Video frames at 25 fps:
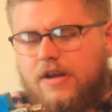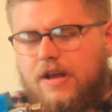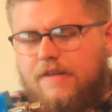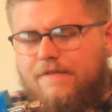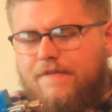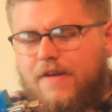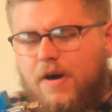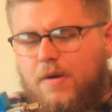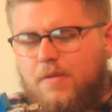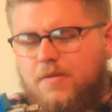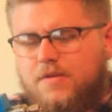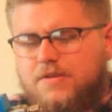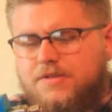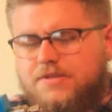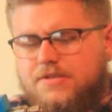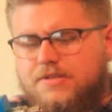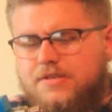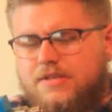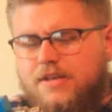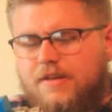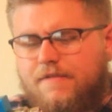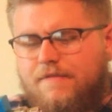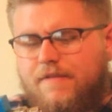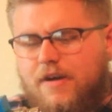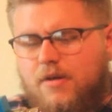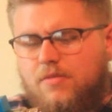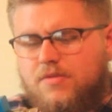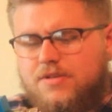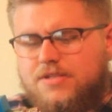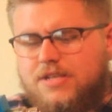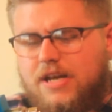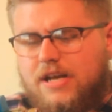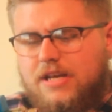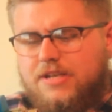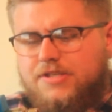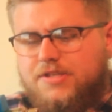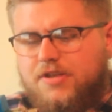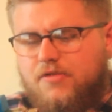If I was
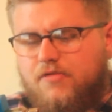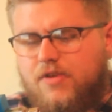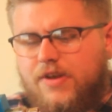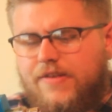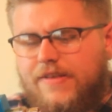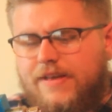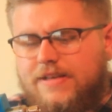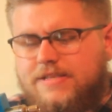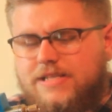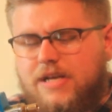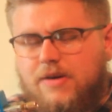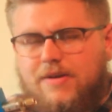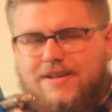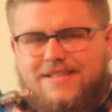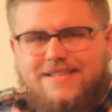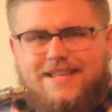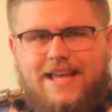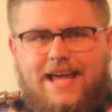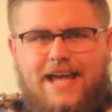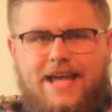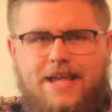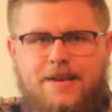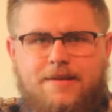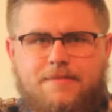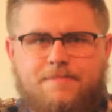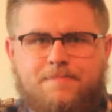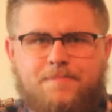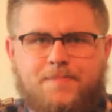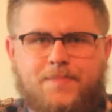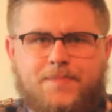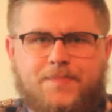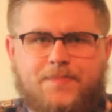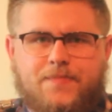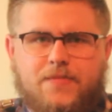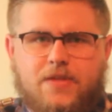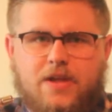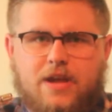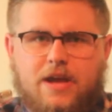asked to rate this out of 10,
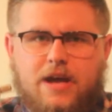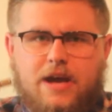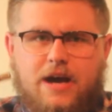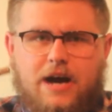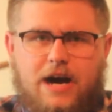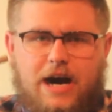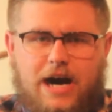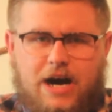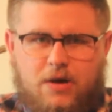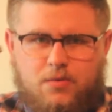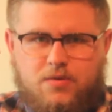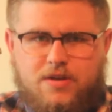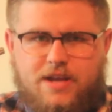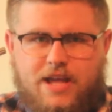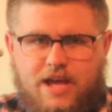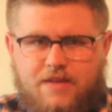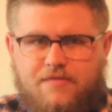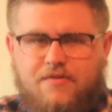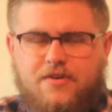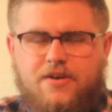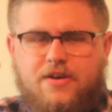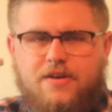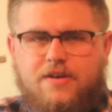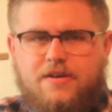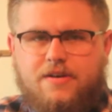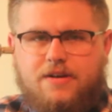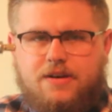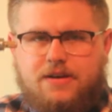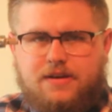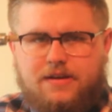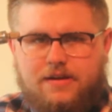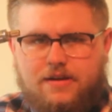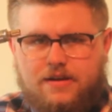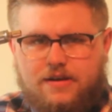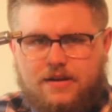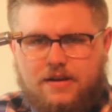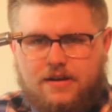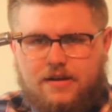I'd give it,
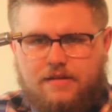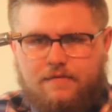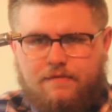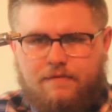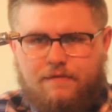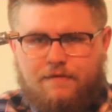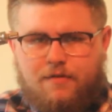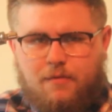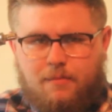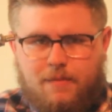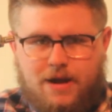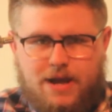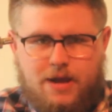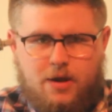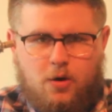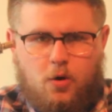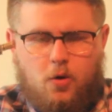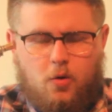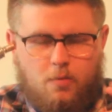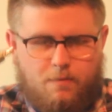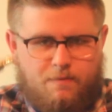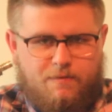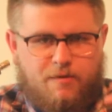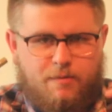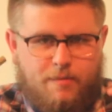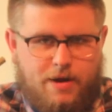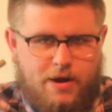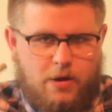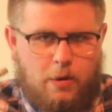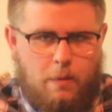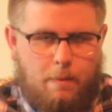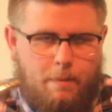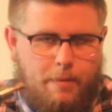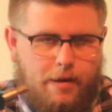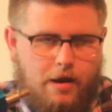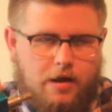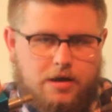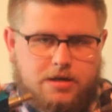for my
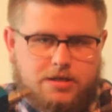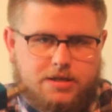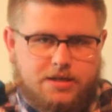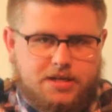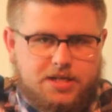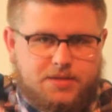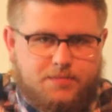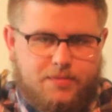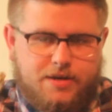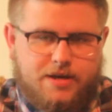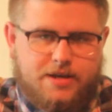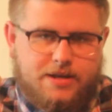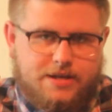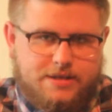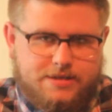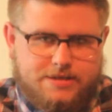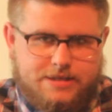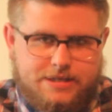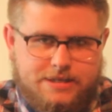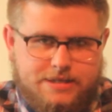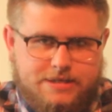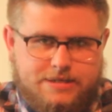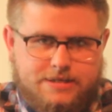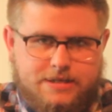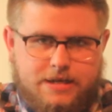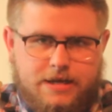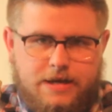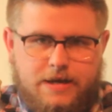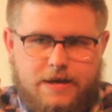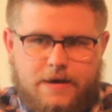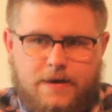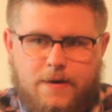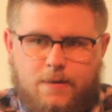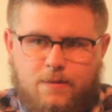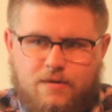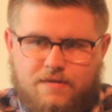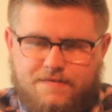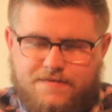own personal experiences
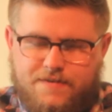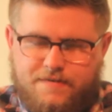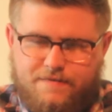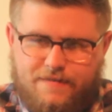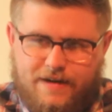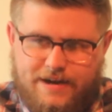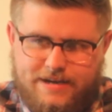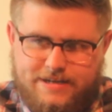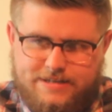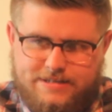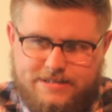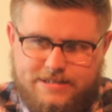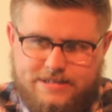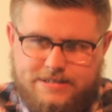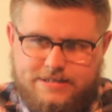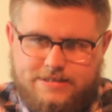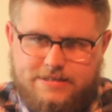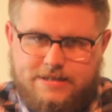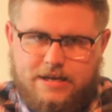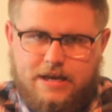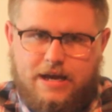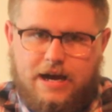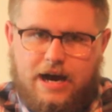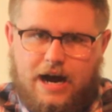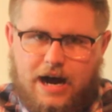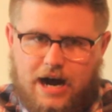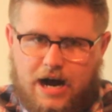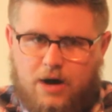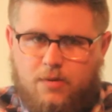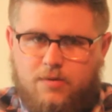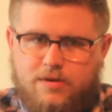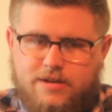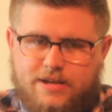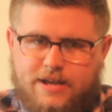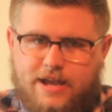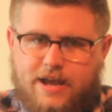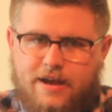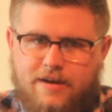with devices, I
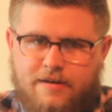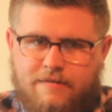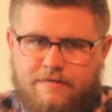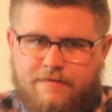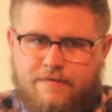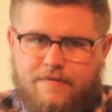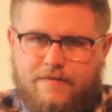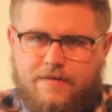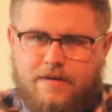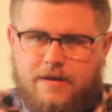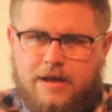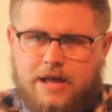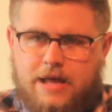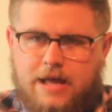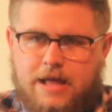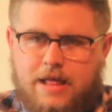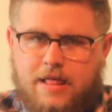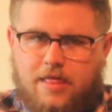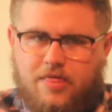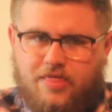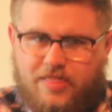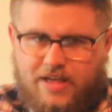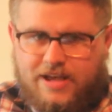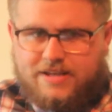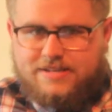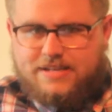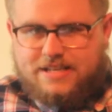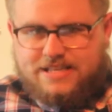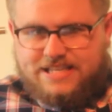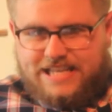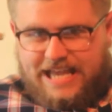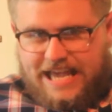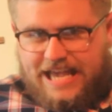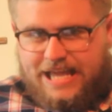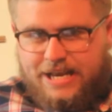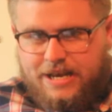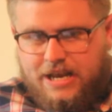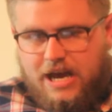would give this a
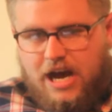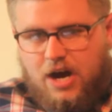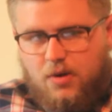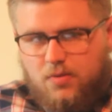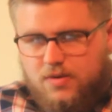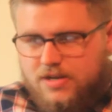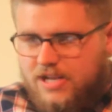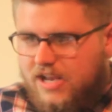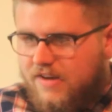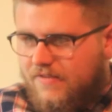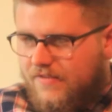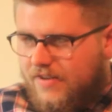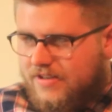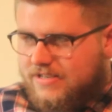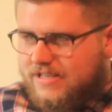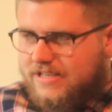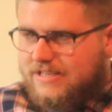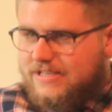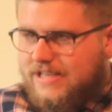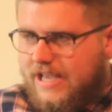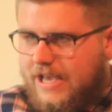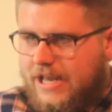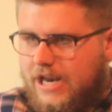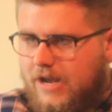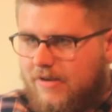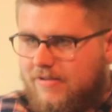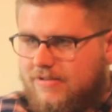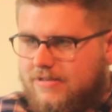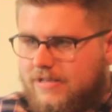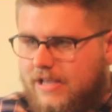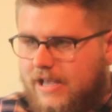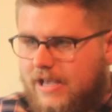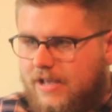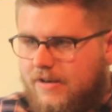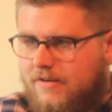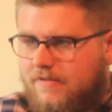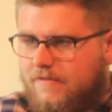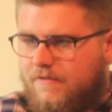10. I would give this a 10 out of
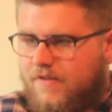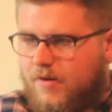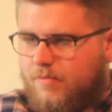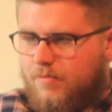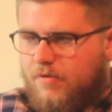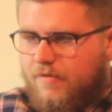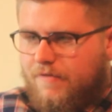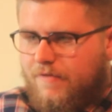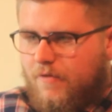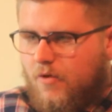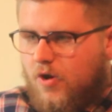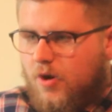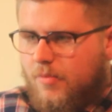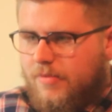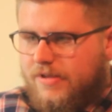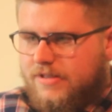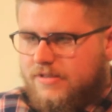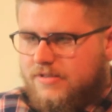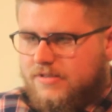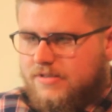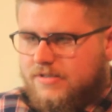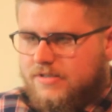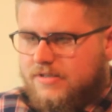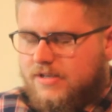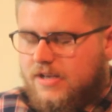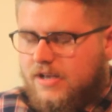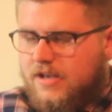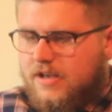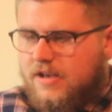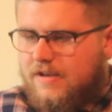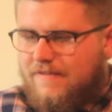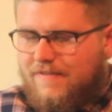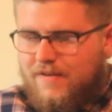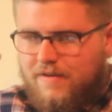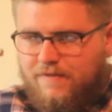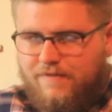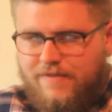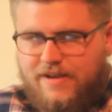10 for performance,
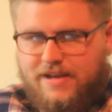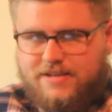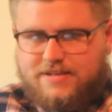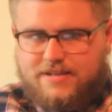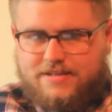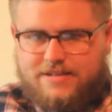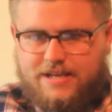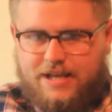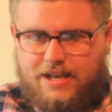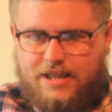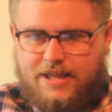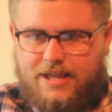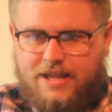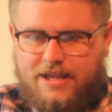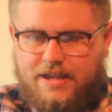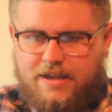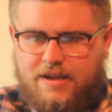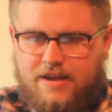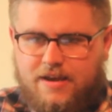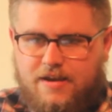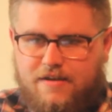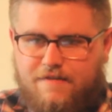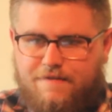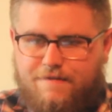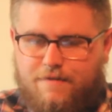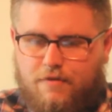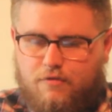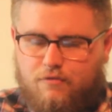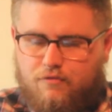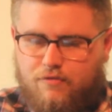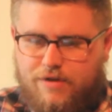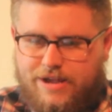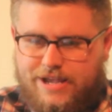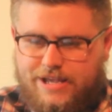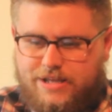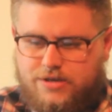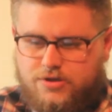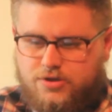for versatility, for
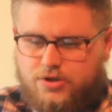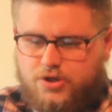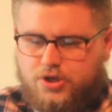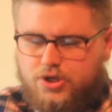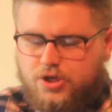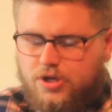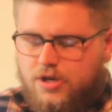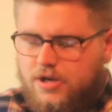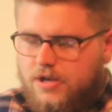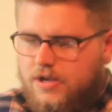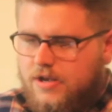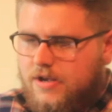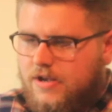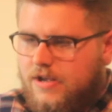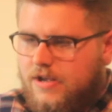range,